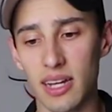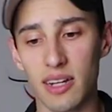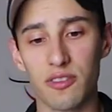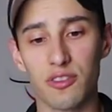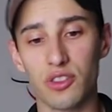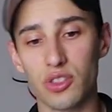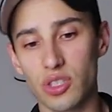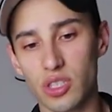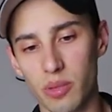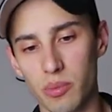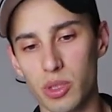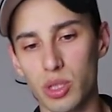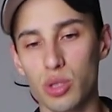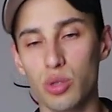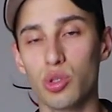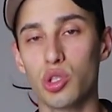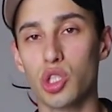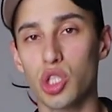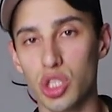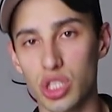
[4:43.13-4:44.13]
For someone
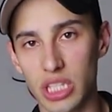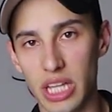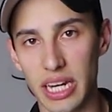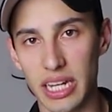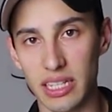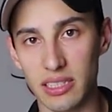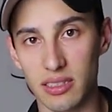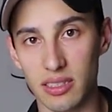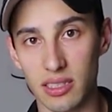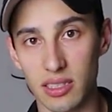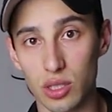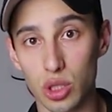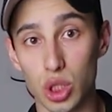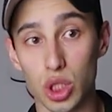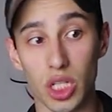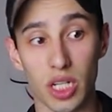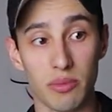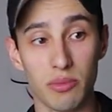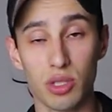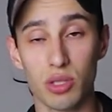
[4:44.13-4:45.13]
who's just getting into the
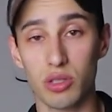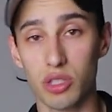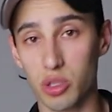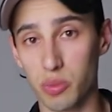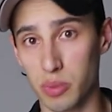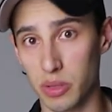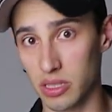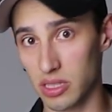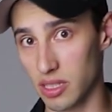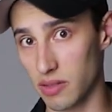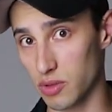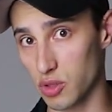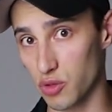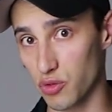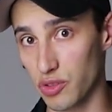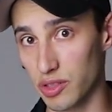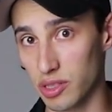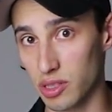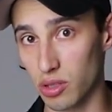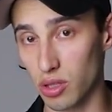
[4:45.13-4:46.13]
gym, your experience level is
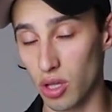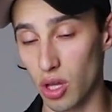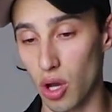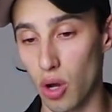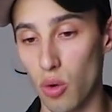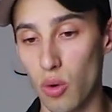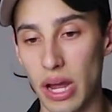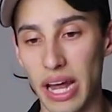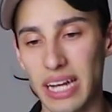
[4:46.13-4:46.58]
very low,